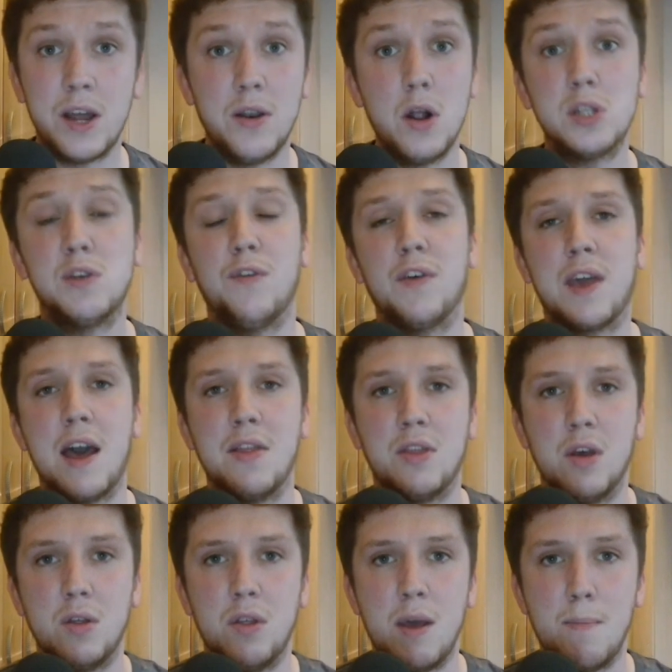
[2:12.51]
And not to forget
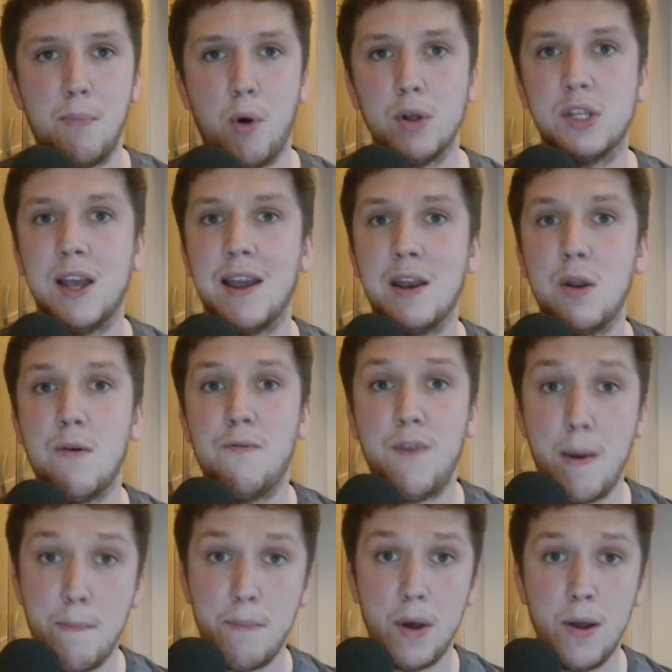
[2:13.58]
that they bought it in
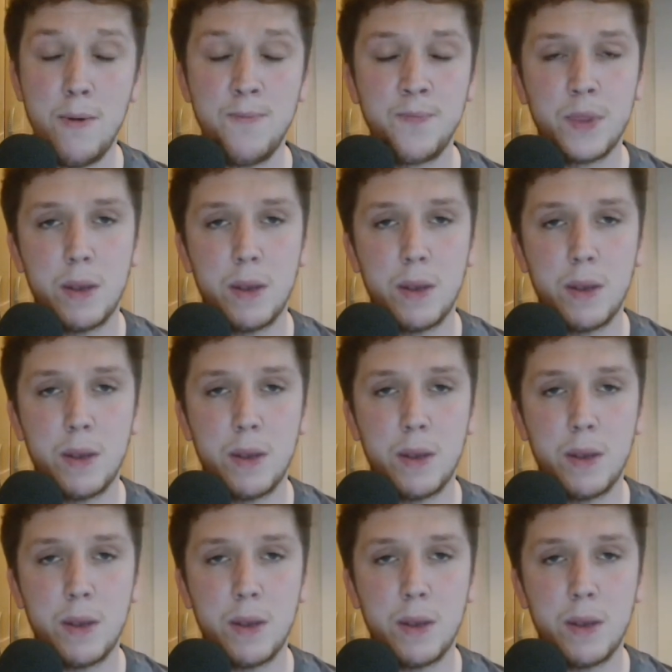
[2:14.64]
November,